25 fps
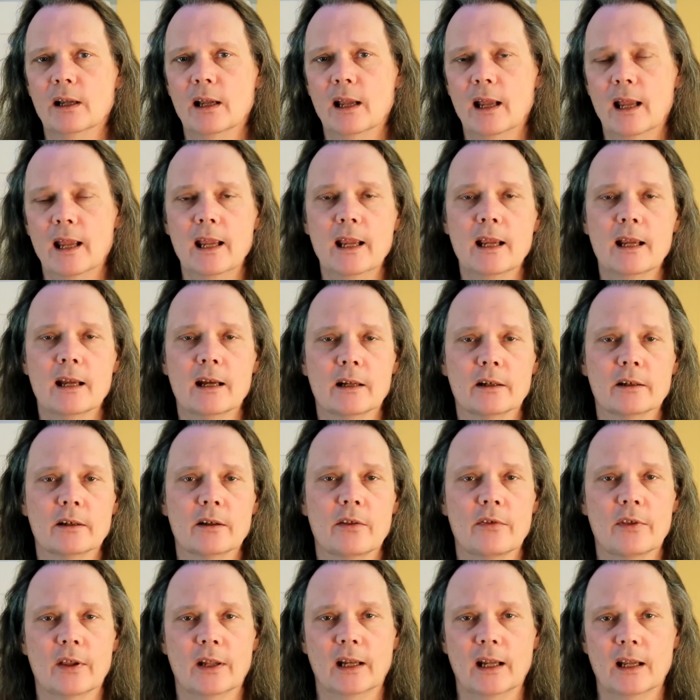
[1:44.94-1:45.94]
and
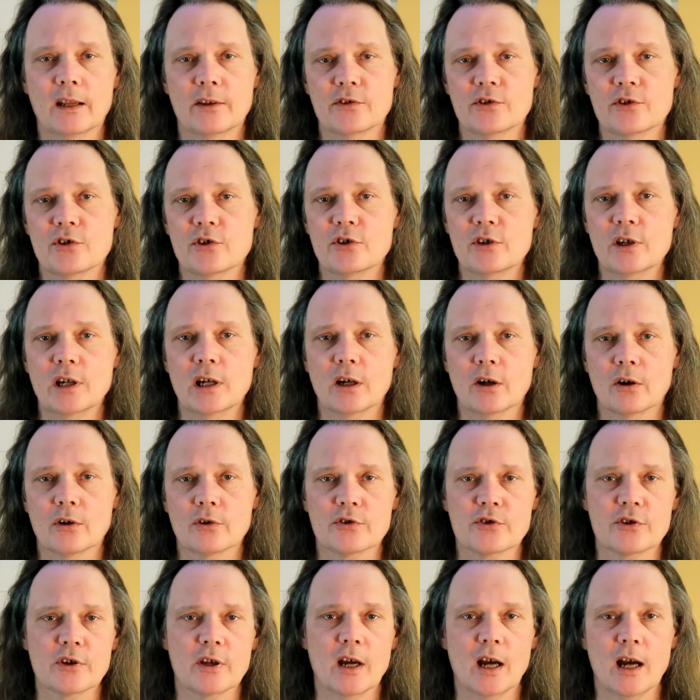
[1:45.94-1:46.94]
that has
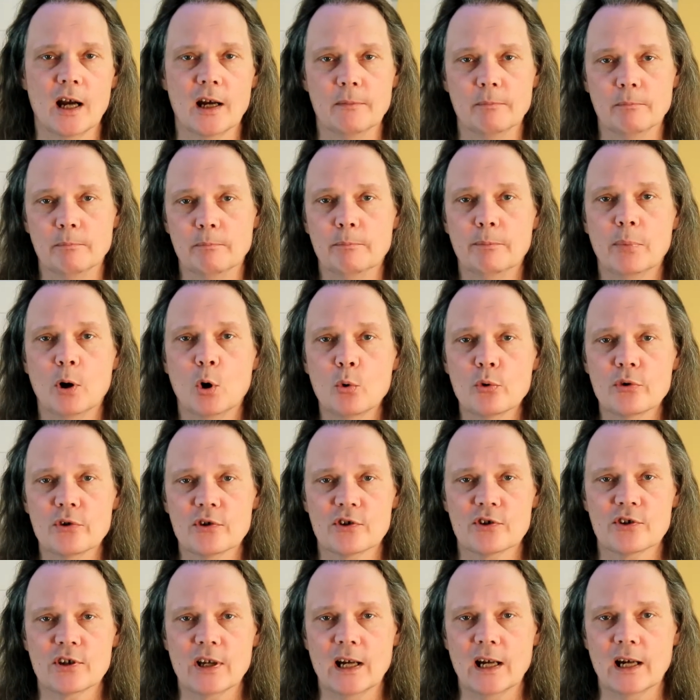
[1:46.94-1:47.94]
stairs on both
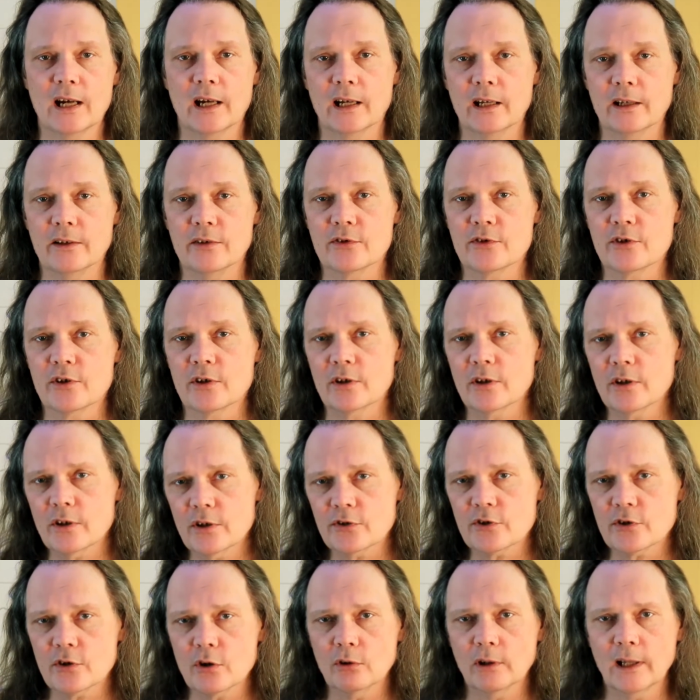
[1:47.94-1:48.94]
sides.
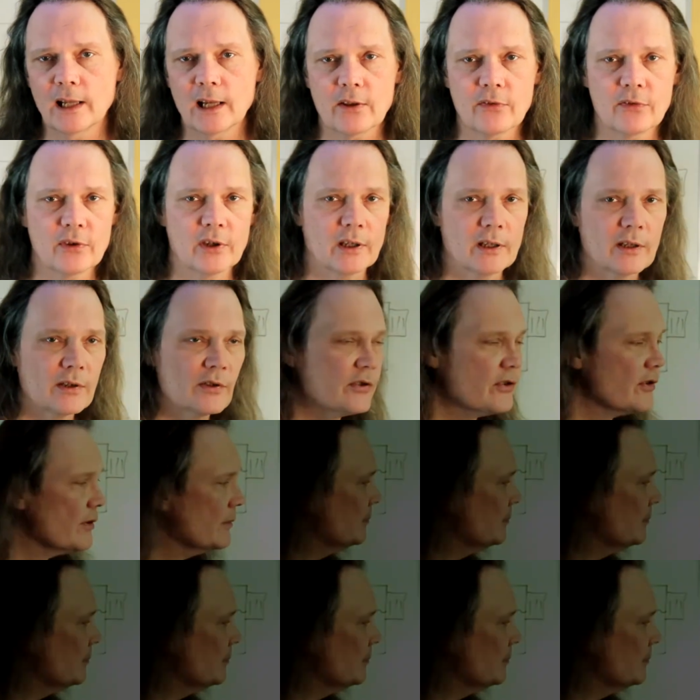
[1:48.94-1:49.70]
So like this.